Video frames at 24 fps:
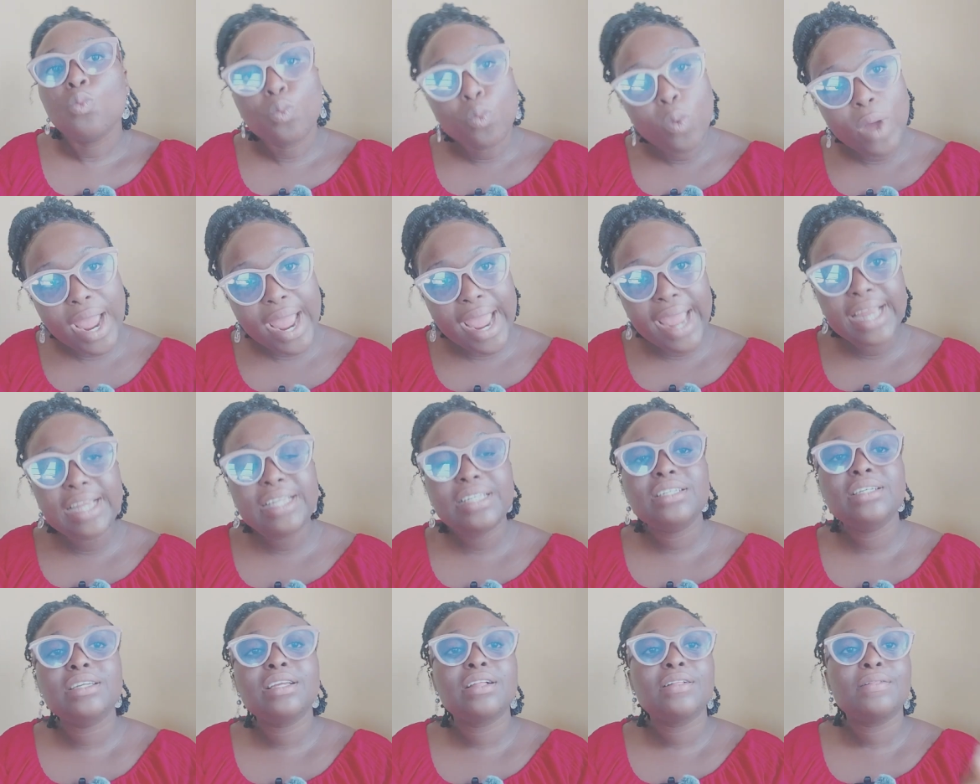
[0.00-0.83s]

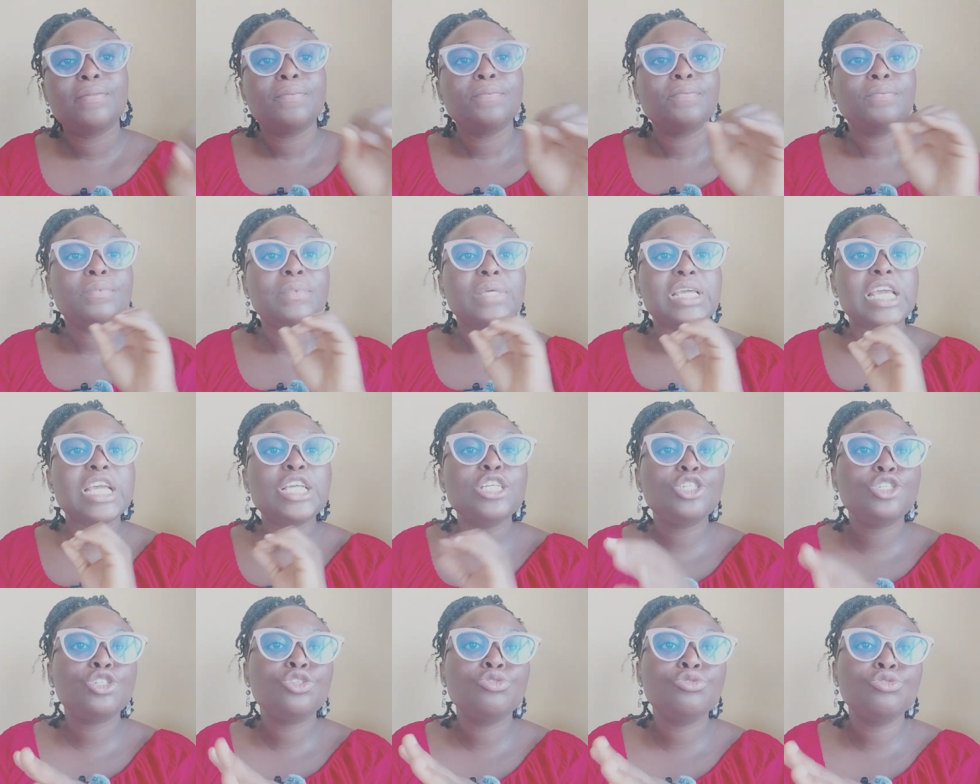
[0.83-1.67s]
when
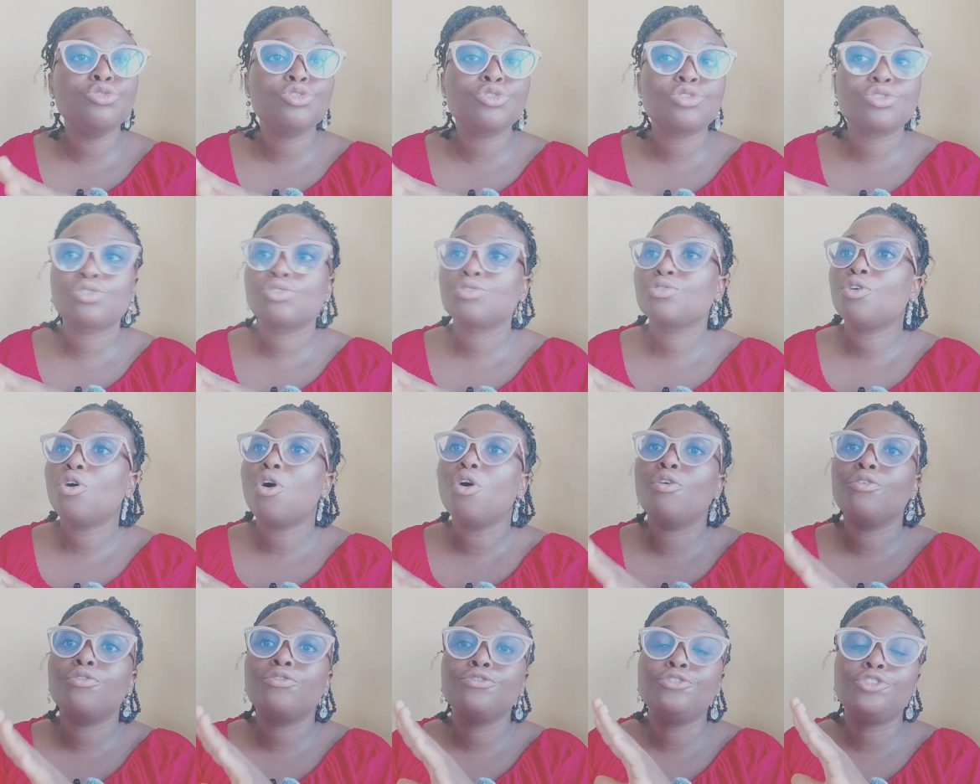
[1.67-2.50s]
issues
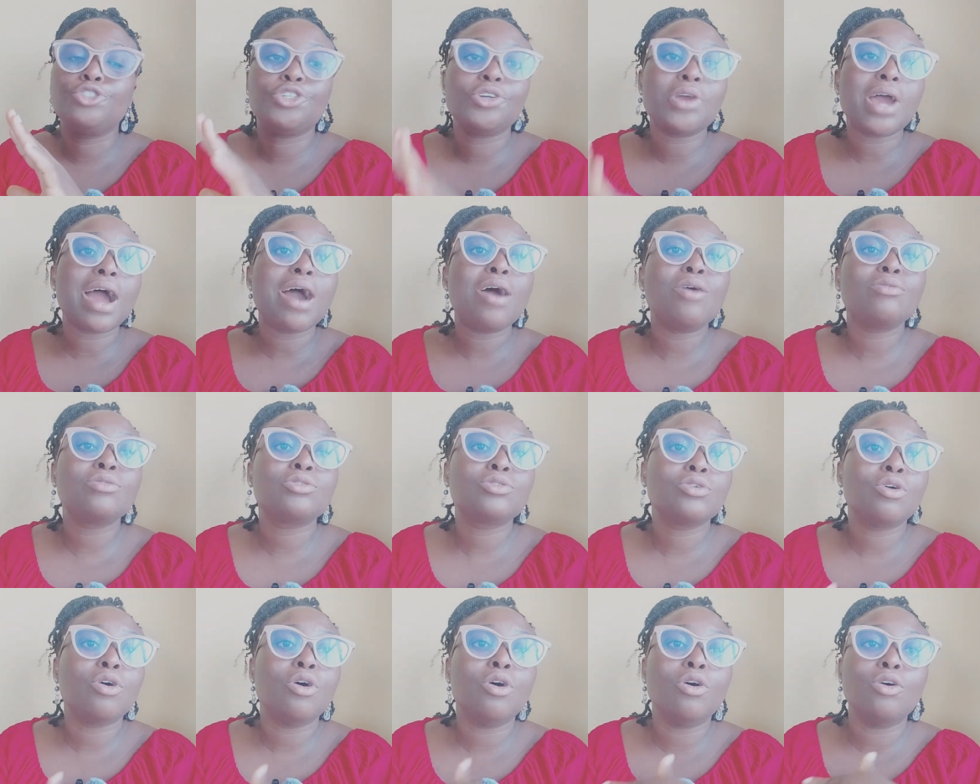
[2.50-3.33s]
of
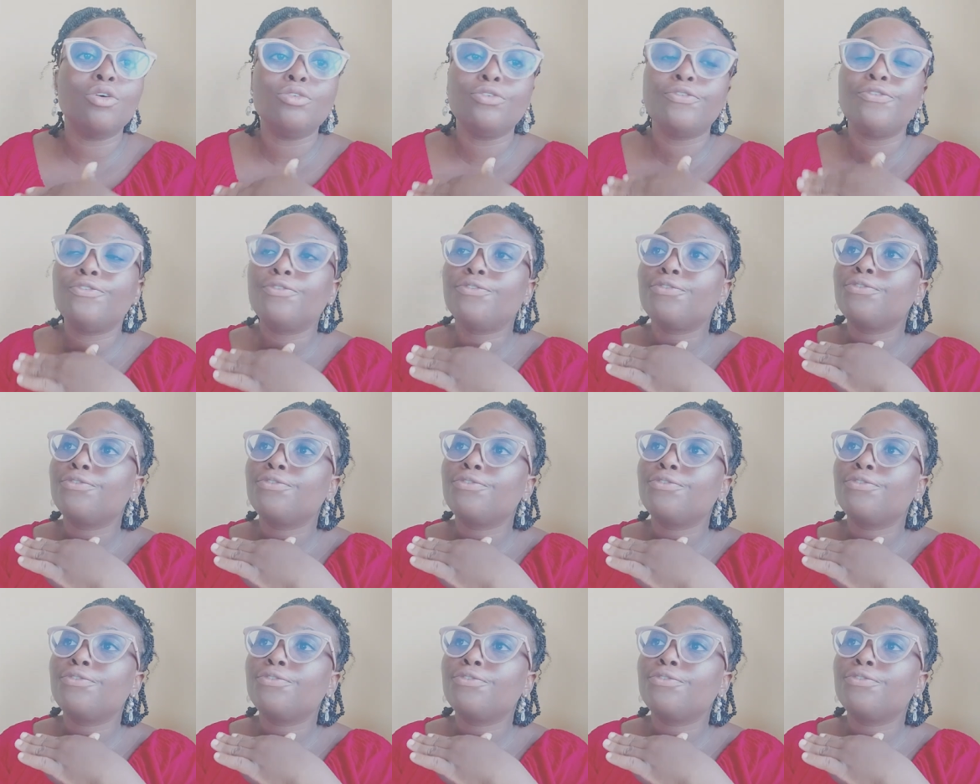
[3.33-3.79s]
drought, of